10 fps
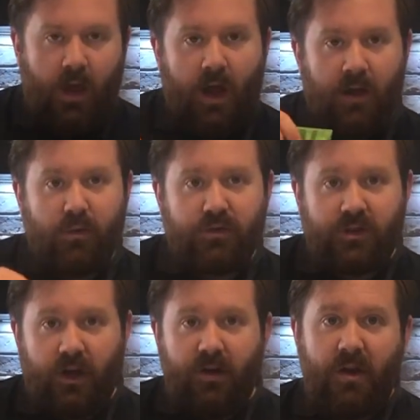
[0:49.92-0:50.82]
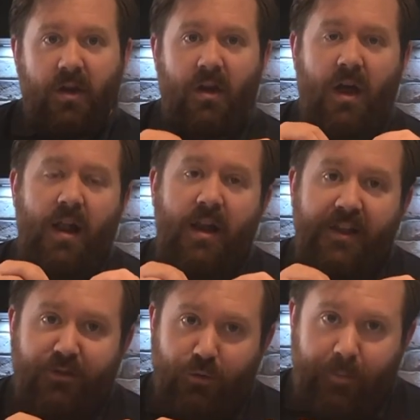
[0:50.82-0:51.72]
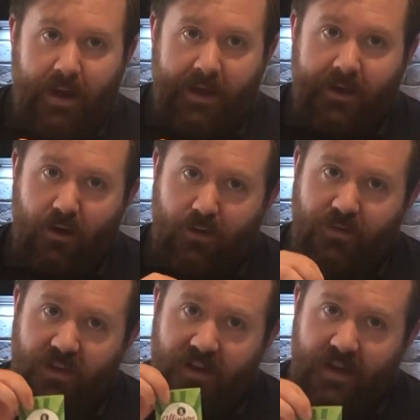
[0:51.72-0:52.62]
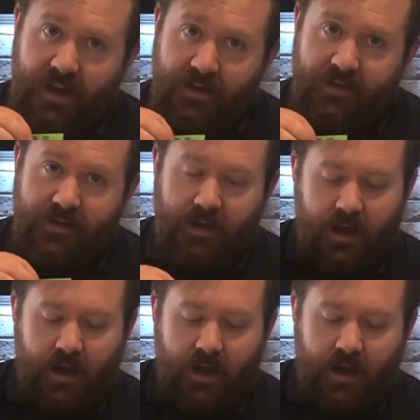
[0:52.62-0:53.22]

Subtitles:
And also a little packet of yeast.